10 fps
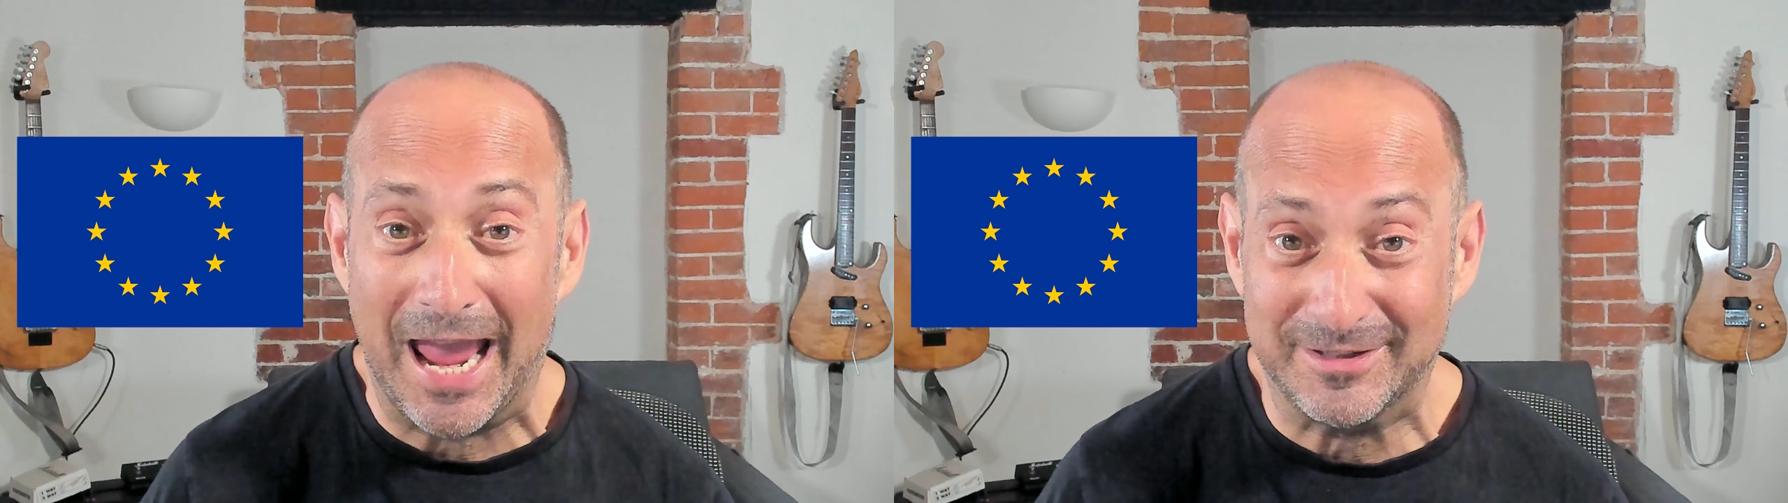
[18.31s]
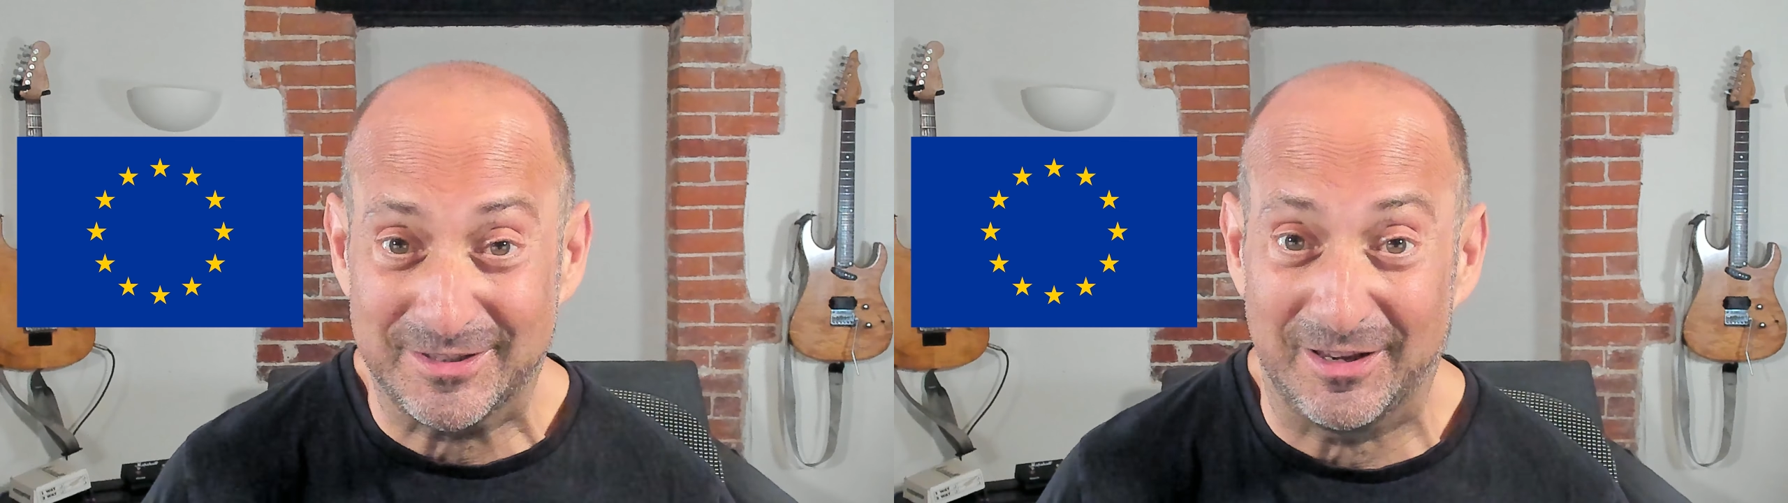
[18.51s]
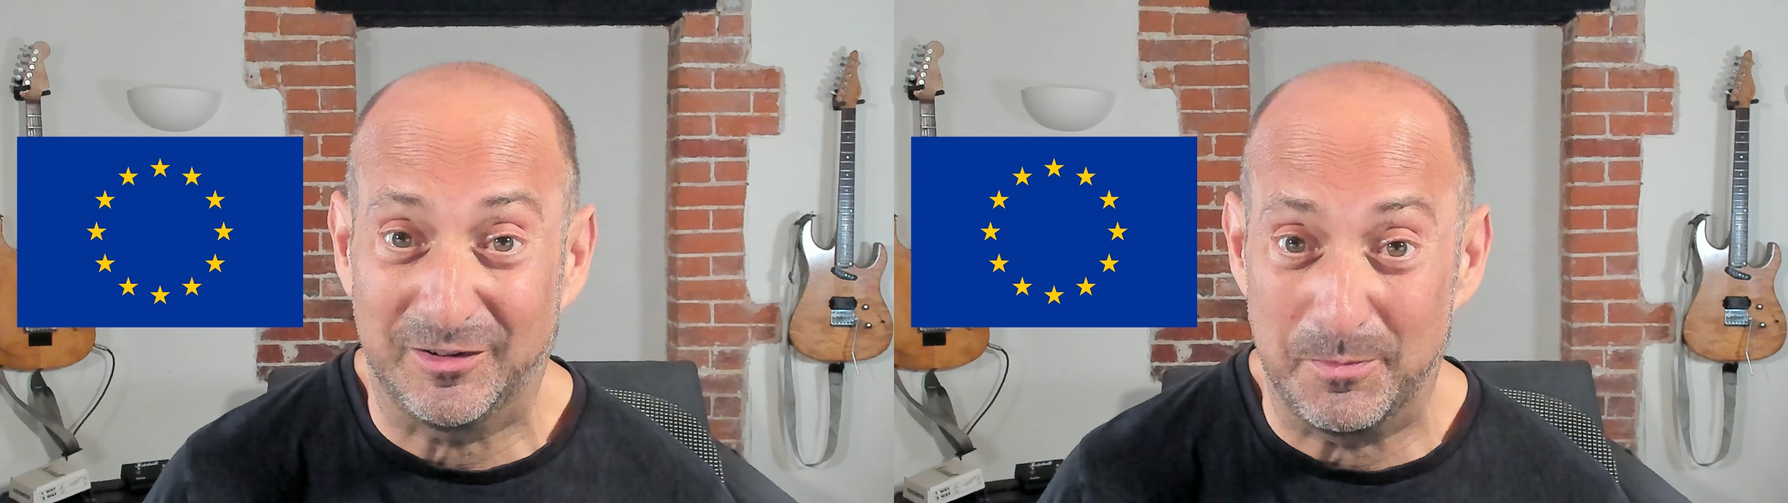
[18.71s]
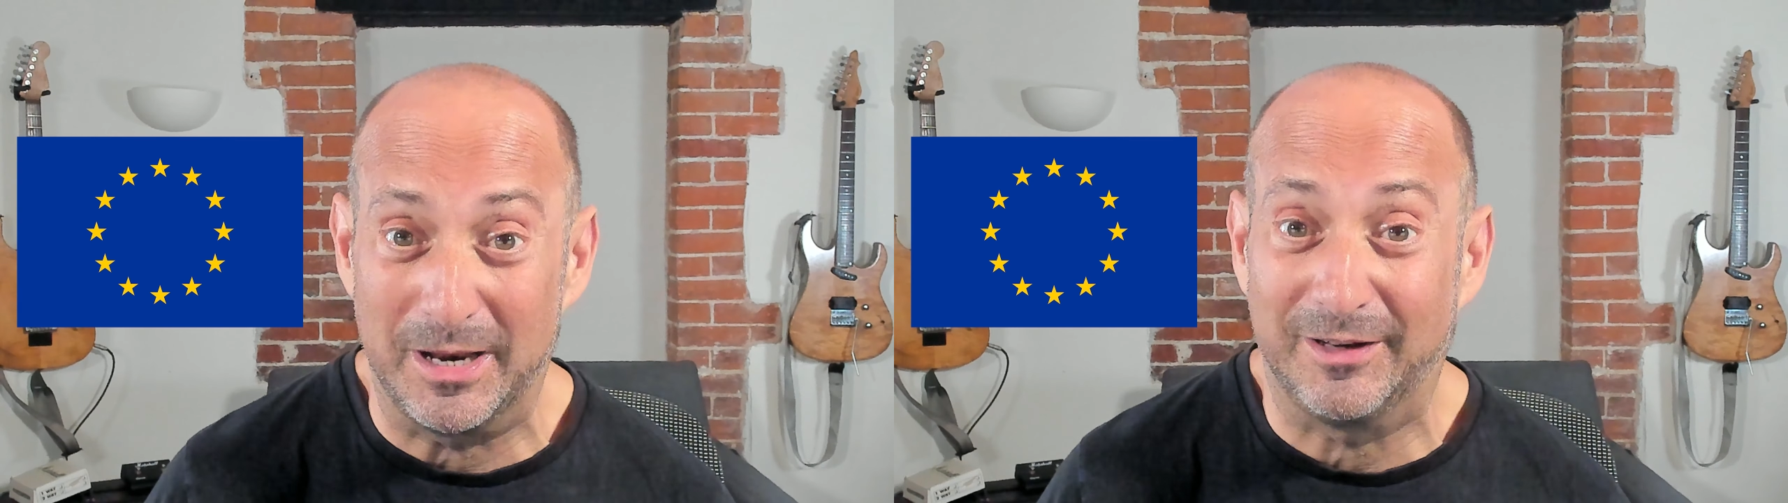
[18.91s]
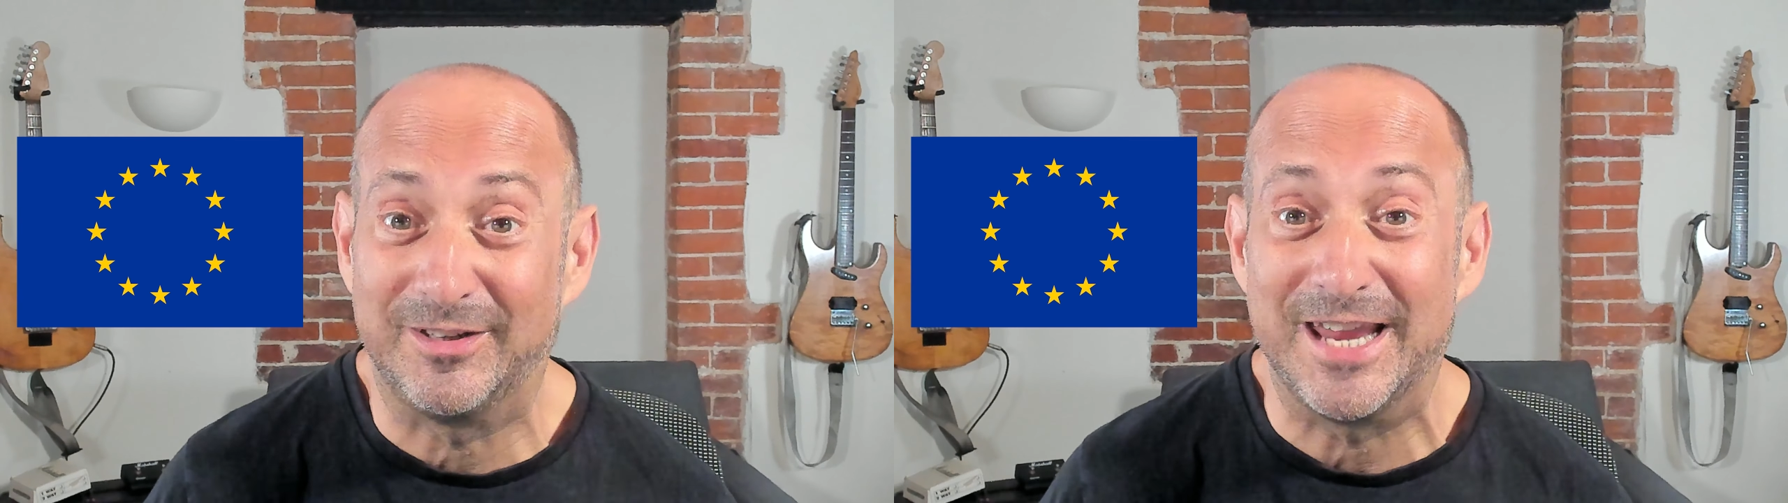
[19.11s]

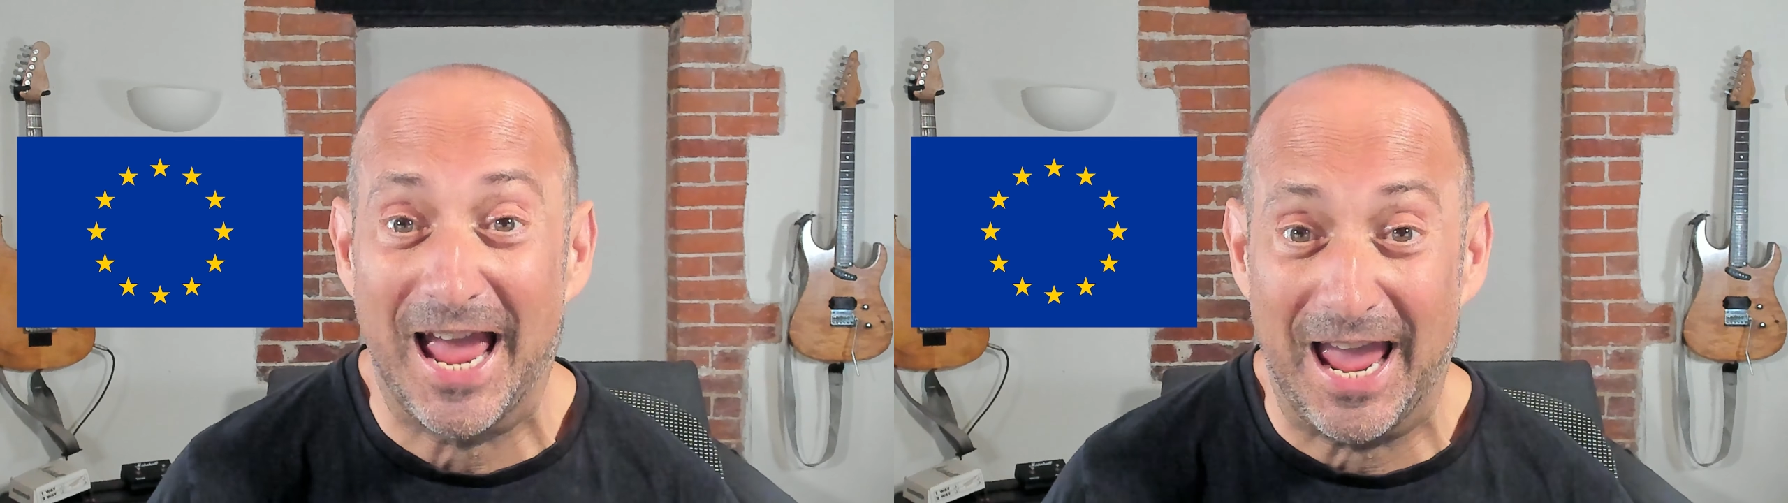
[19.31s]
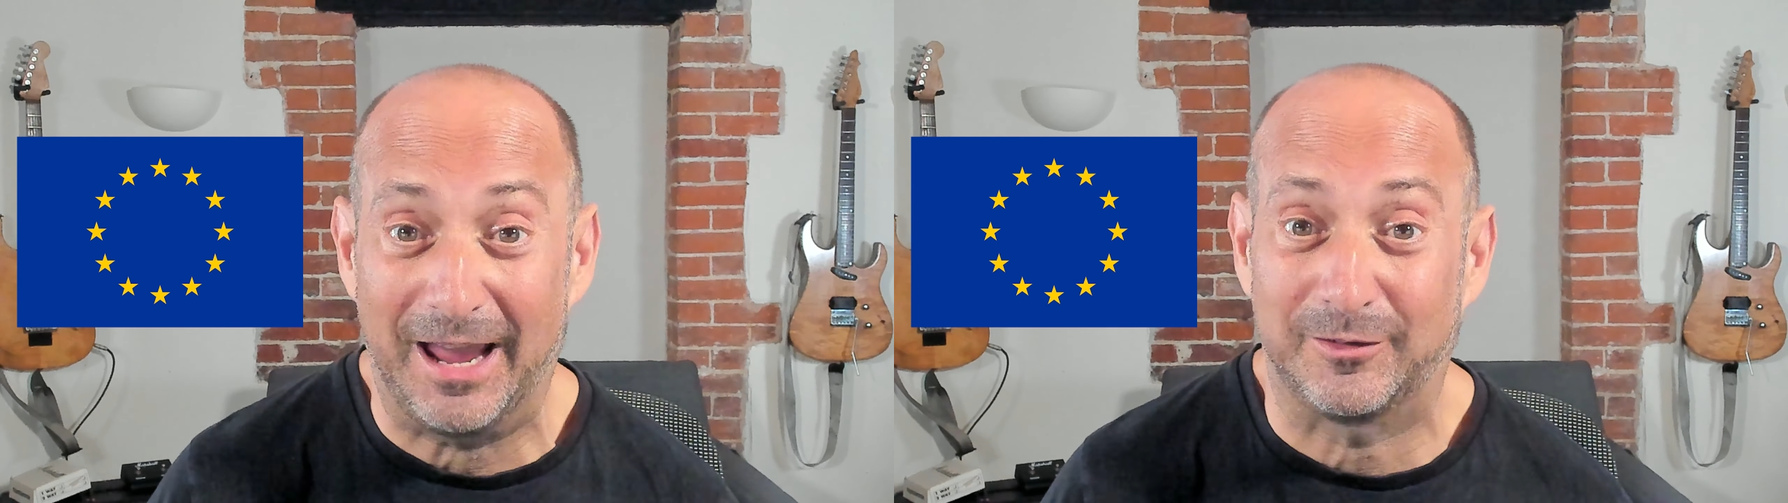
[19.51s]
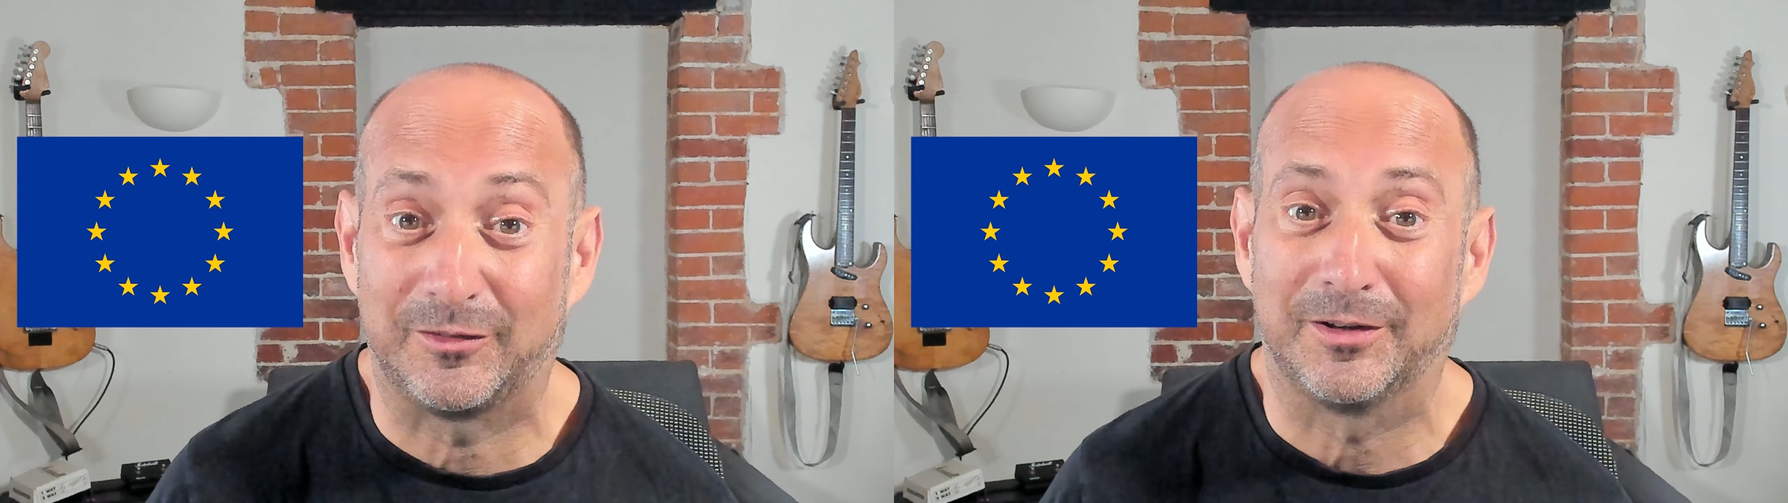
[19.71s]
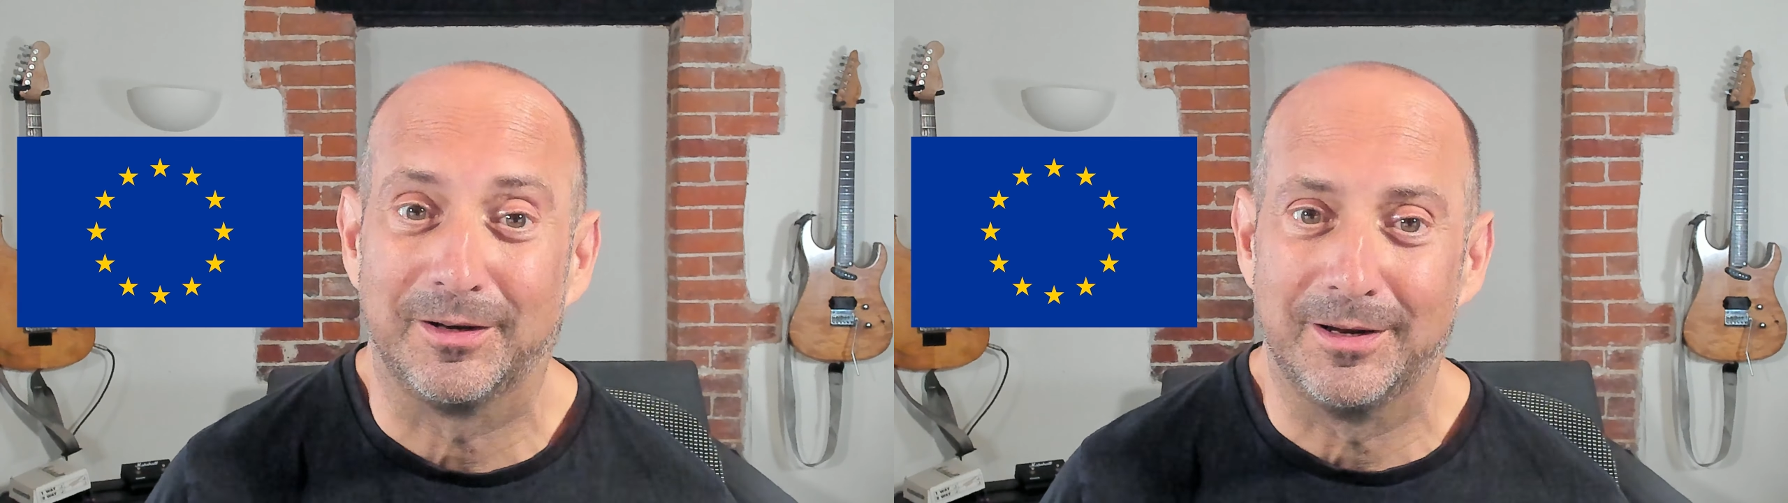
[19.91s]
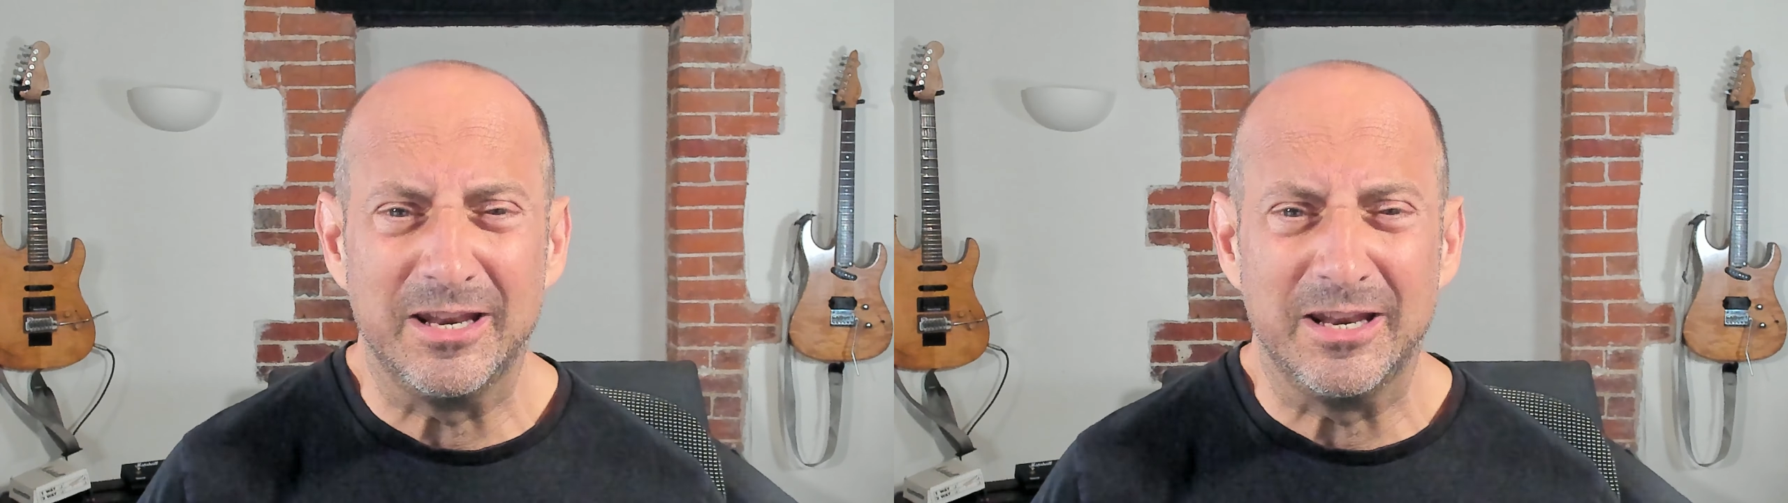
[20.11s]
Accessibility Act,